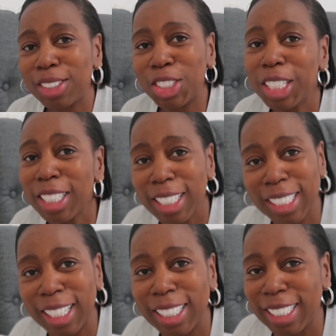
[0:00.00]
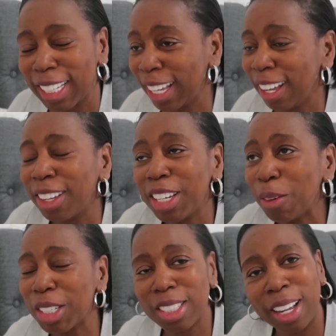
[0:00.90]
genius idea. I
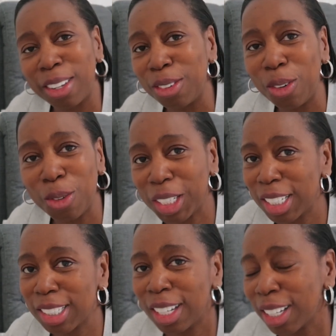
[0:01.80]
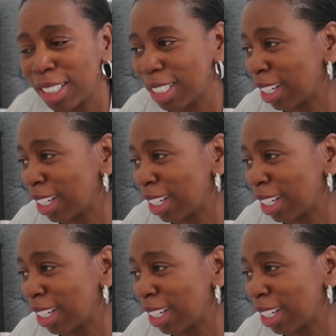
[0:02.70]
know it's like not rocket science,